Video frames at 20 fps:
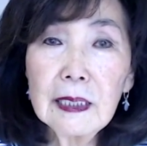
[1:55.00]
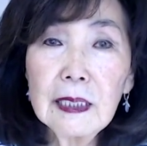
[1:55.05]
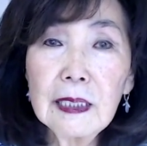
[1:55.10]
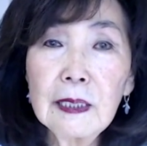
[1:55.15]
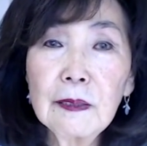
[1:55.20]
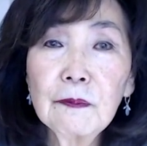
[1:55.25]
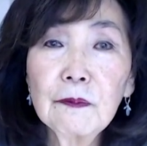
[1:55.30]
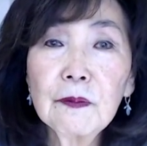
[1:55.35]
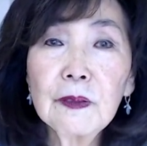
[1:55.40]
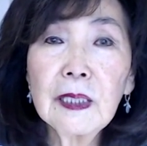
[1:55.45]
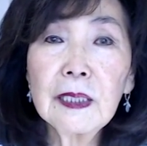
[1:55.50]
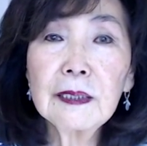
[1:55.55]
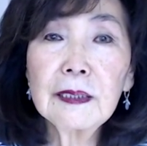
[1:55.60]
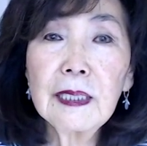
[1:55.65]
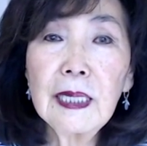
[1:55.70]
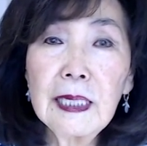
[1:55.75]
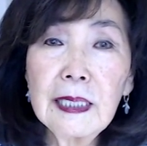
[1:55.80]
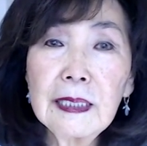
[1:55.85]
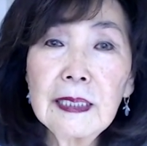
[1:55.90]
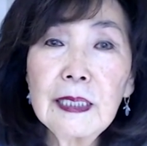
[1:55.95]
If the
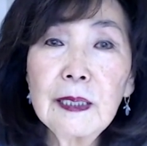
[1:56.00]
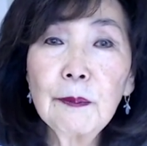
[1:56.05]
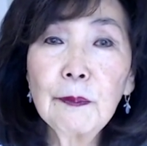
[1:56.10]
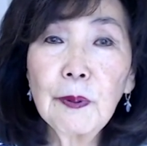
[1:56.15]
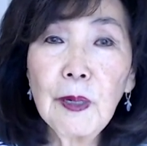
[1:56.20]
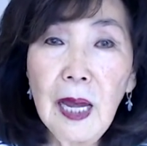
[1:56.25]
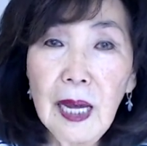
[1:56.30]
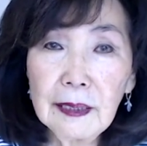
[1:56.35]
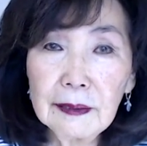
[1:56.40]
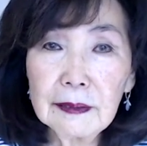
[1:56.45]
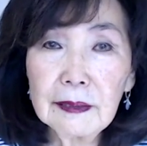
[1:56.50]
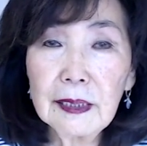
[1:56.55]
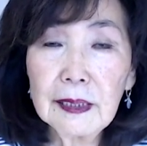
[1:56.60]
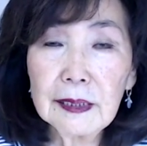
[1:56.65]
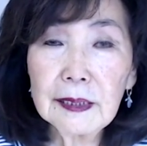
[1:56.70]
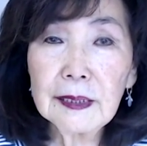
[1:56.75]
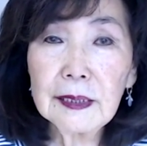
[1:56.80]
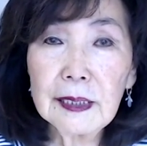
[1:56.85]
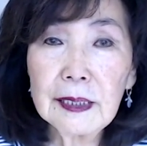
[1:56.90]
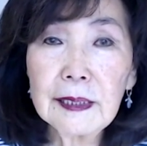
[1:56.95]
daily
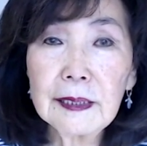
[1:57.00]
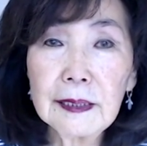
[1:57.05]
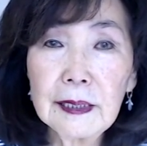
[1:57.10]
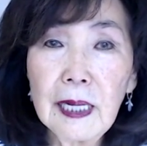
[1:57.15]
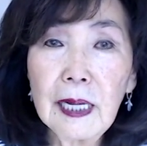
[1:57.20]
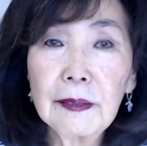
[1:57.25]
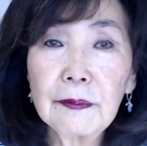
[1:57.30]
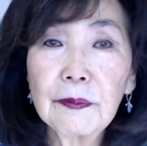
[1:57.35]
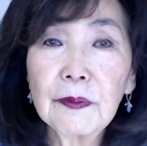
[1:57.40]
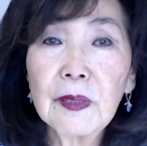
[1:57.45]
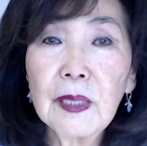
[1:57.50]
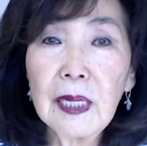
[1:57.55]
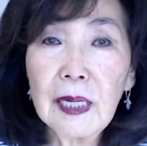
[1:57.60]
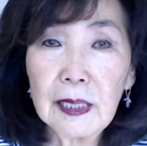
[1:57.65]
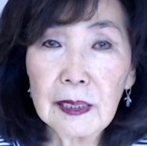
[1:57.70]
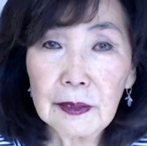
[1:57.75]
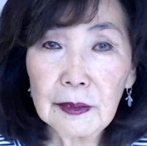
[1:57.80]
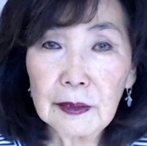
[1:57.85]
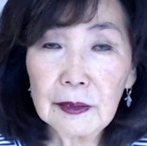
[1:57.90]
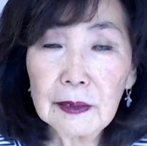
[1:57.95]
practice is not
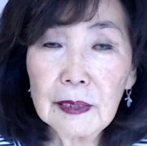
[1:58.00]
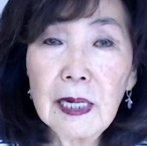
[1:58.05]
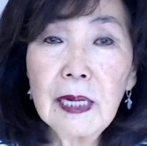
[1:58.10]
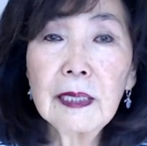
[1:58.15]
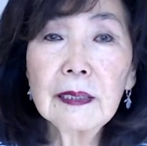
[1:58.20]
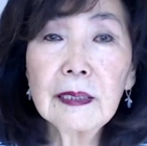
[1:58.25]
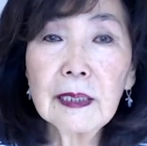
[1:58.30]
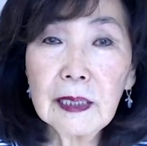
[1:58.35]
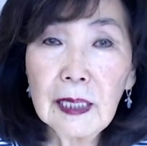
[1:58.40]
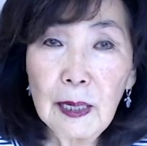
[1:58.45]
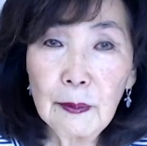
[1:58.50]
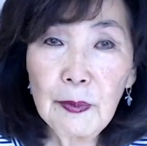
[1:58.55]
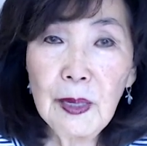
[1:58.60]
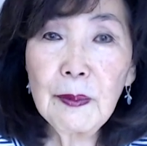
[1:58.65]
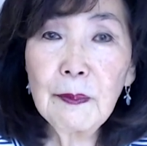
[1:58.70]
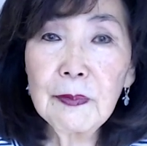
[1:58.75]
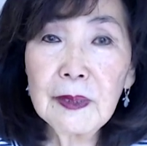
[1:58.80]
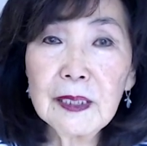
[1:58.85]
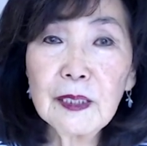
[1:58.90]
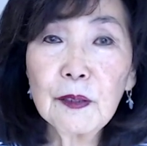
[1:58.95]
there, the
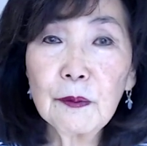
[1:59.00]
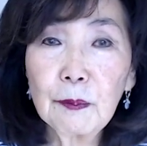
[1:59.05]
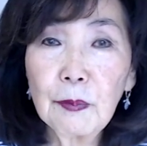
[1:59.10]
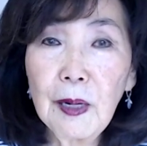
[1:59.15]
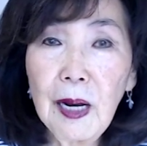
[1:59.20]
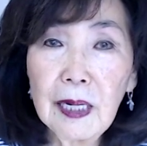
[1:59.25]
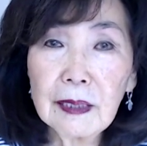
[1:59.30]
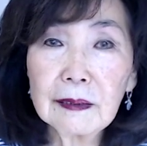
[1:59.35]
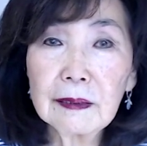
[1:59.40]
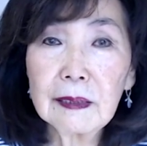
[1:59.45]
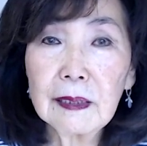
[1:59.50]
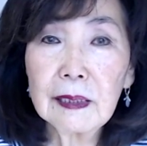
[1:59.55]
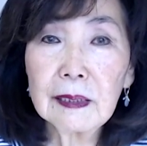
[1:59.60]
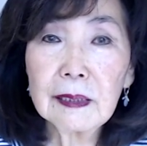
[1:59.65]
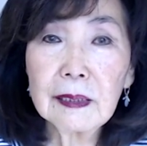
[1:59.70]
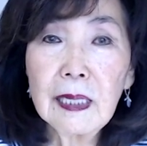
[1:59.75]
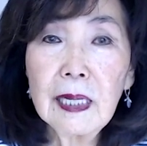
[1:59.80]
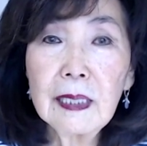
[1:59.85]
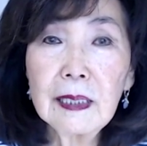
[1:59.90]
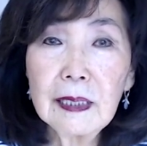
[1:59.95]
commitment to
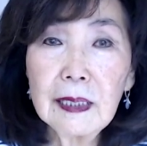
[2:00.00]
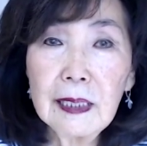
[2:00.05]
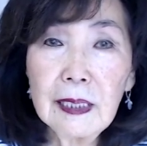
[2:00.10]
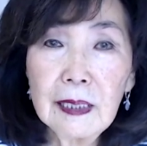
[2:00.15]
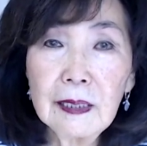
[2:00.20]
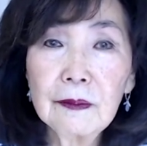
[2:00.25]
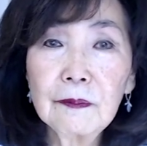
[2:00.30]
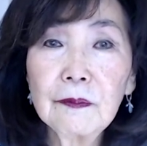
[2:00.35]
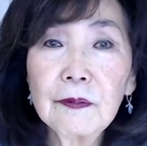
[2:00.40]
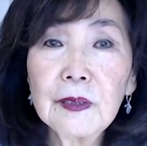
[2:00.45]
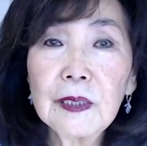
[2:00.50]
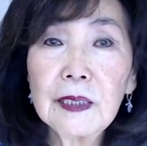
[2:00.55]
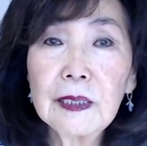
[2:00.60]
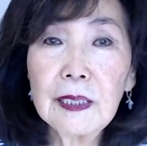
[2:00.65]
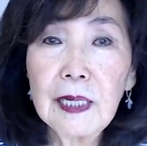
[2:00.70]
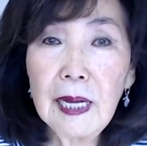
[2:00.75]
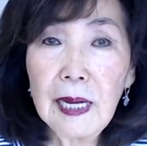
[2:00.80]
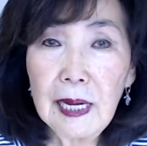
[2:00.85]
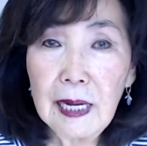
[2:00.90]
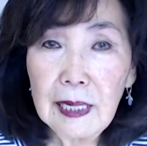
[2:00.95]
practice every
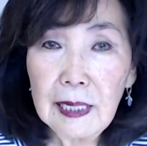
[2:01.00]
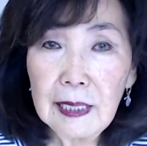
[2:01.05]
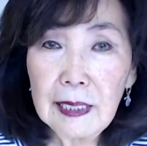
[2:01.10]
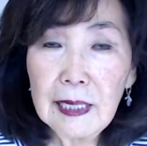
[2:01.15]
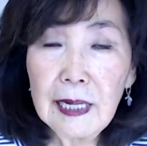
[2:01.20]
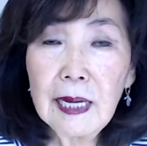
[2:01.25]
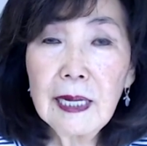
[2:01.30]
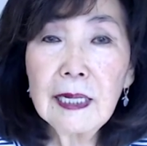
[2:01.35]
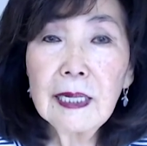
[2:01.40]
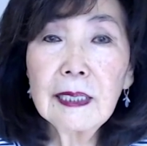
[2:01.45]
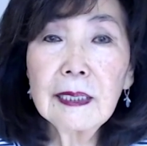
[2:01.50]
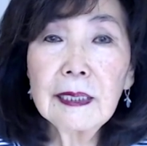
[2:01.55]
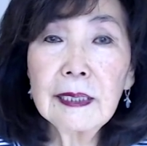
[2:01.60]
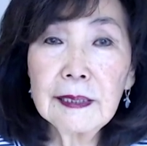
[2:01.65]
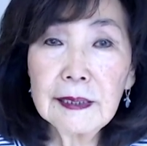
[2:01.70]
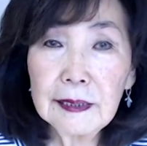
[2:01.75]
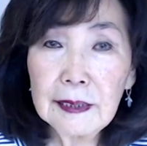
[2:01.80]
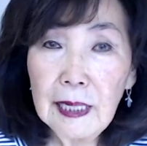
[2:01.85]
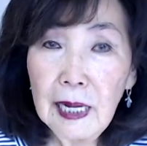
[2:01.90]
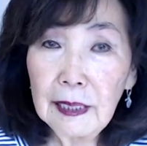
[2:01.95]
day
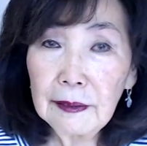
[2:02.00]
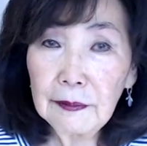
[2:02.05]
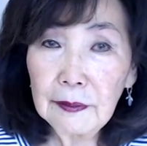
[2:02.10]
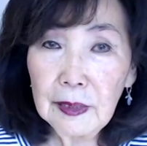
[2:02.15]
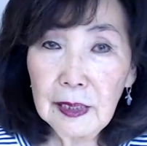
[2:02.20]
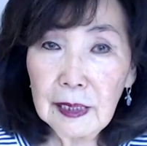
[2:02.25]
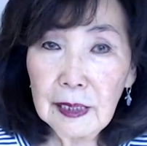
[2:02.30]
is not